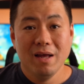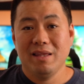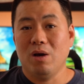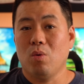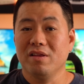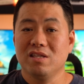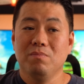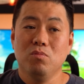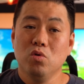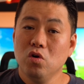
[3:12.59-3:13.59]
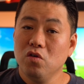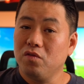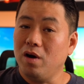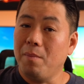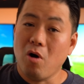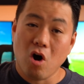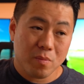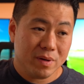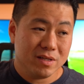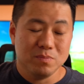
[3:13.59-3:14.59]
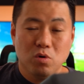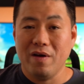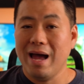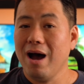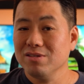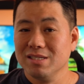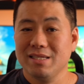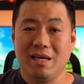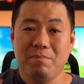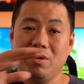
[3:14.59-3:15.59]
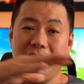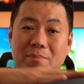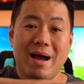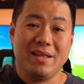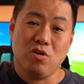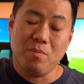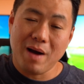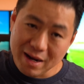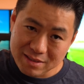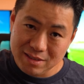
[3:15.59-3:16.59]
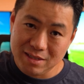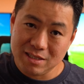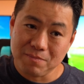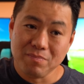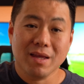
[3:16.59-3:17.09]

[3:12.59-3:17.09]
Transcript: they wanted to move apartments, move houses, they can put it back in their boxes.